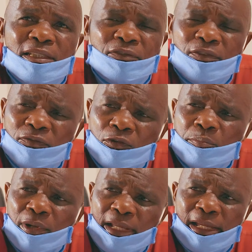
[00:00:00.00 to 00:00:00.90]
even for
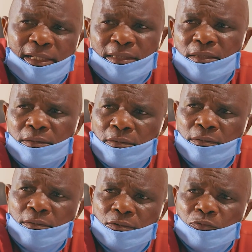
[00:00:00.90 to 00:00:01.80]
prayers,
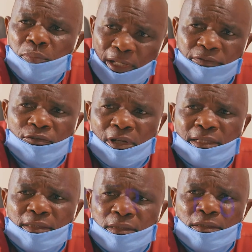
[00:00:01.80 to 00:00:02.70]
to pray for us,